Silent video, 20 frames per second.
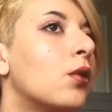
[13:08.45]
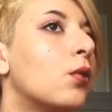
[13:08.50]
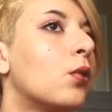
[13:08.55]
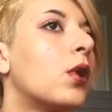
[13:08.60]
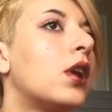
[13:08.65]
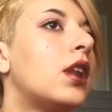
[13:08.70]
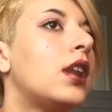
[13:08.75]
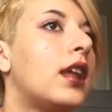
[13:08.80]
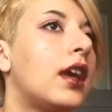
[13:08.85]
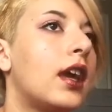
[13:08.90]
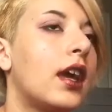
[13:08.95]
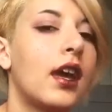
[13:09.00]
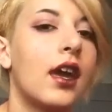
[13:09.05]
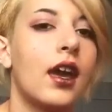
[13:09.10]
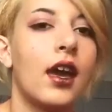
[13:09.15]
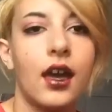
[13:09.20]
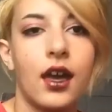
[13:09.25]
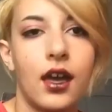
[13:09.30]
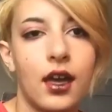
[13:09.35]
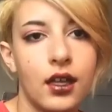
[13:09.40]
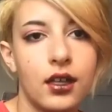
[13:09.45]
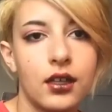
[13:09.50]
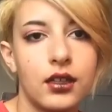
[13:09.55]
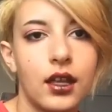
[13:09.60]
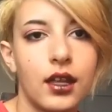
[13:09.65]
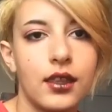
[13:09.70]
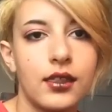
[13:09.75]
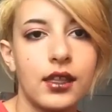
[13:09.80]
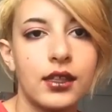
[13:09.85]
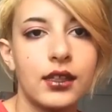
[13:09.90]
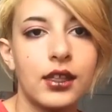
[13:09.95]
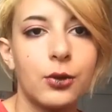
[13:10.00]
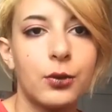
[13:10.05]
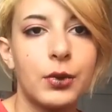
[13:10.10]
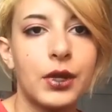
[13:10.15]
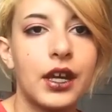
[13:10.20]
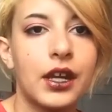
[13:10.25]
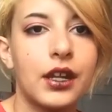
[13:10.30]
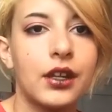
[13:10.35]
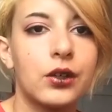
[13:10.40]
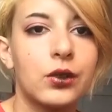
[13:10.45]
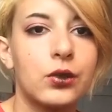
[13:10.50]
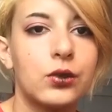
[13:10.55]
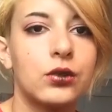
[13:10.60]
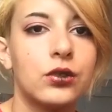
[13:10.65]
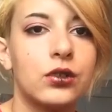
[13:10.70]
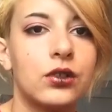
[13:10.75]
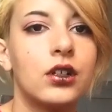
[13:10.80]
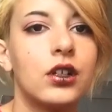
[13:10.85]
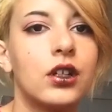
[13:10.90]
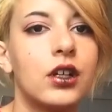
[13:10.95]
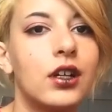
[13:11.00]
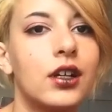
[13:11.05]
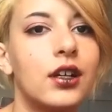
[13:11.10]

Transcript: one day. I think that would be kind of cool.